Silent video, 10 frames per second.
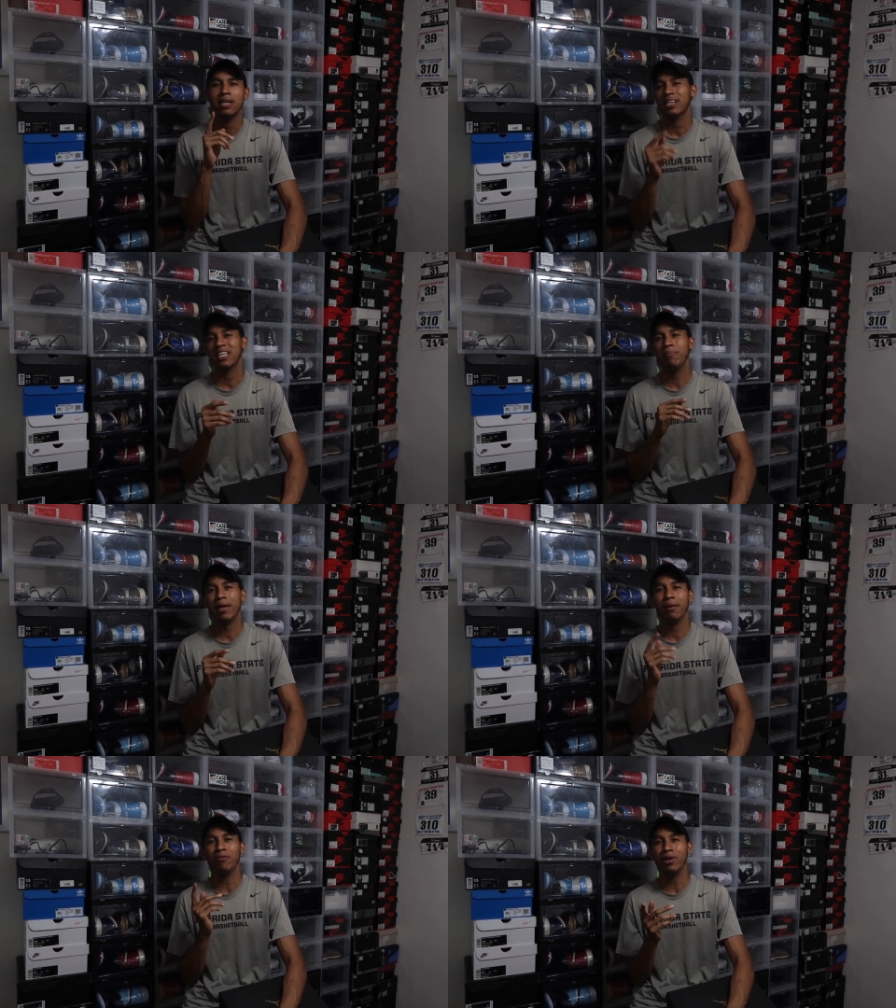because I'm
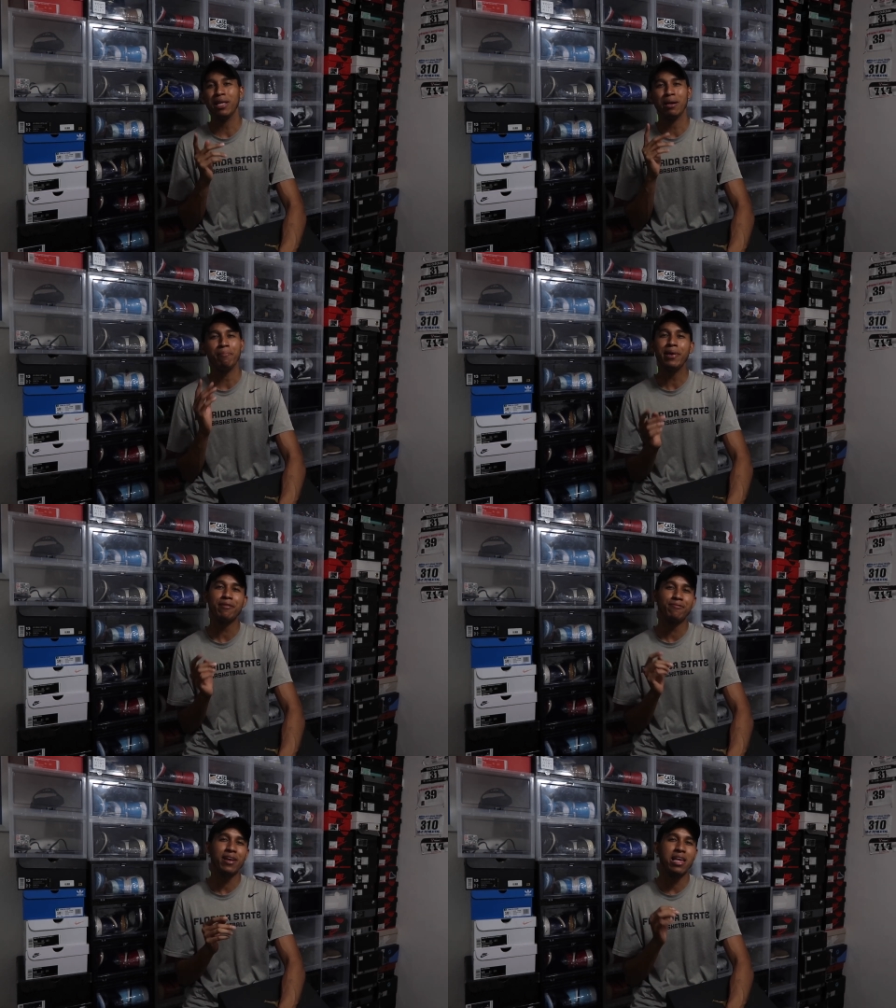not really a
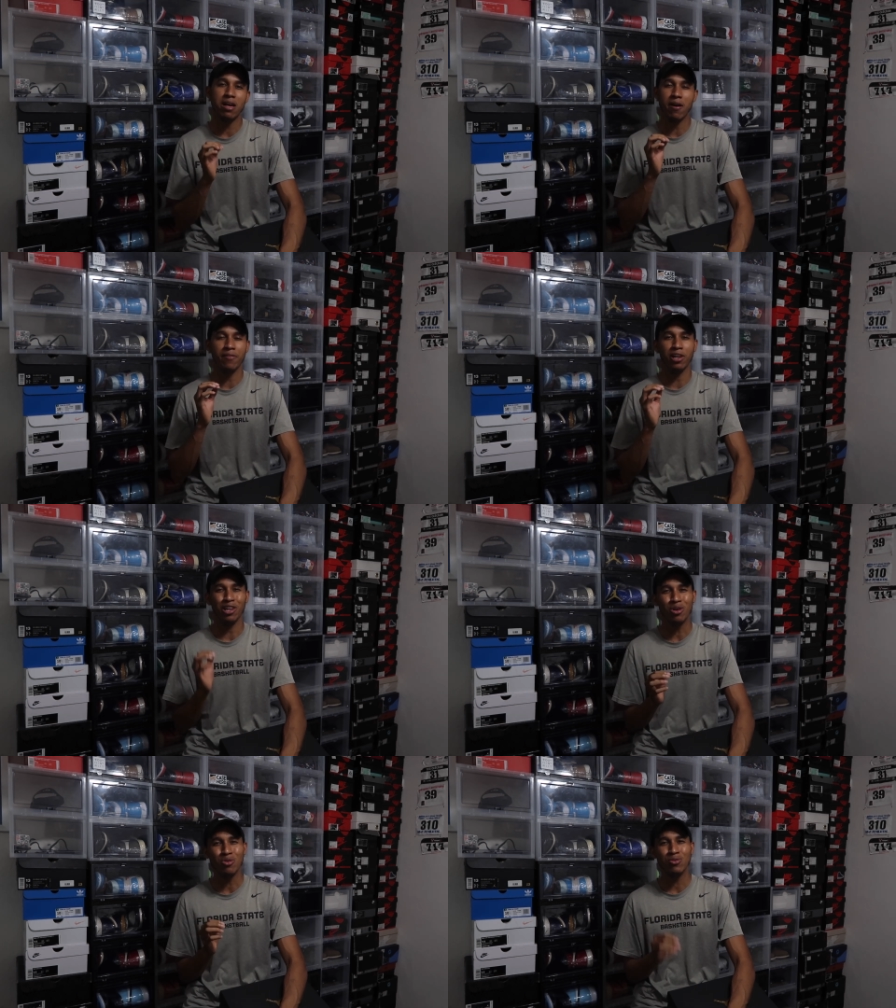big fan of the
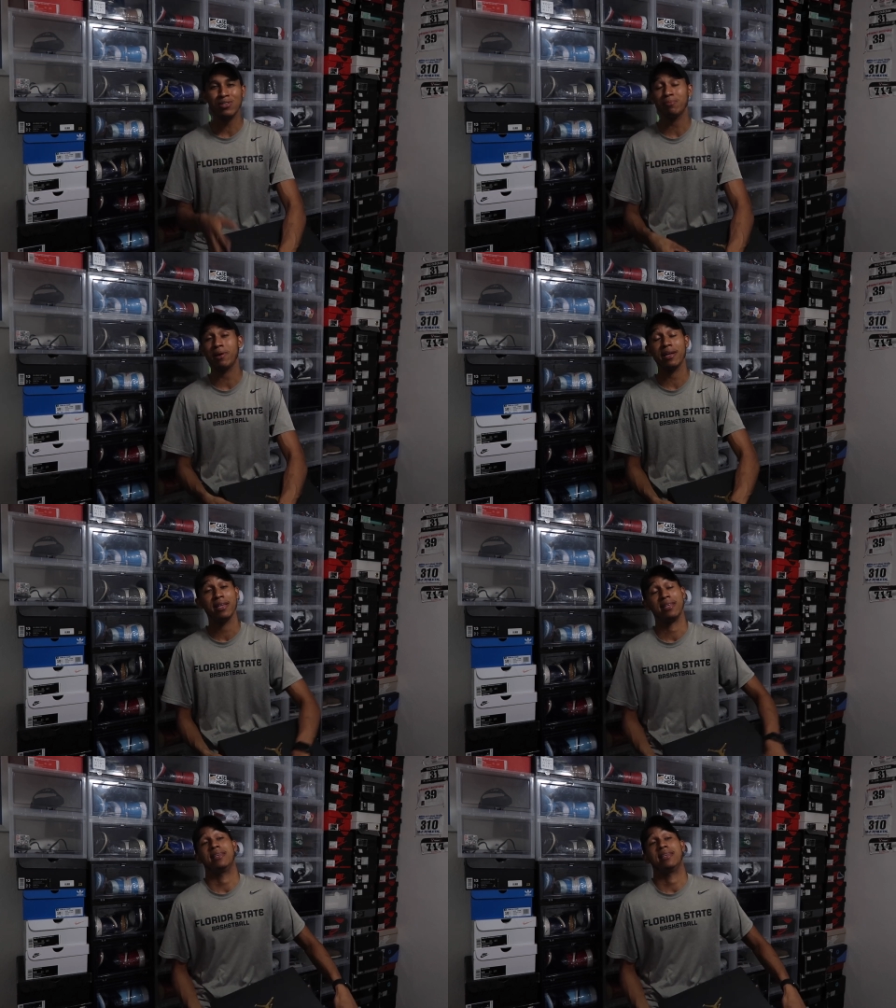lows, but